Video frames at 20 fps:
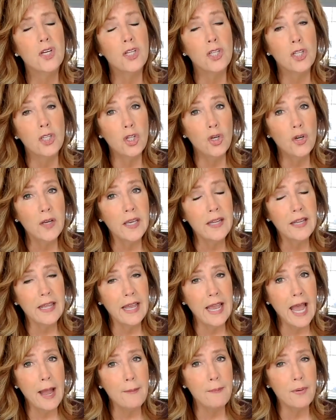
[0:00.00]
Look at
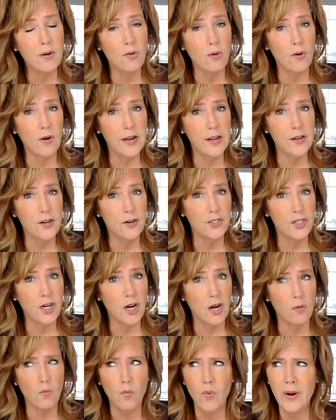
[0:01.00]
Capricorn in your
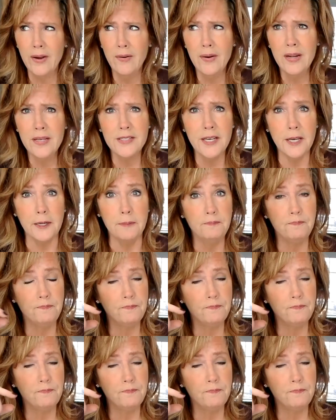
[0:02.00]
chart. Where is it?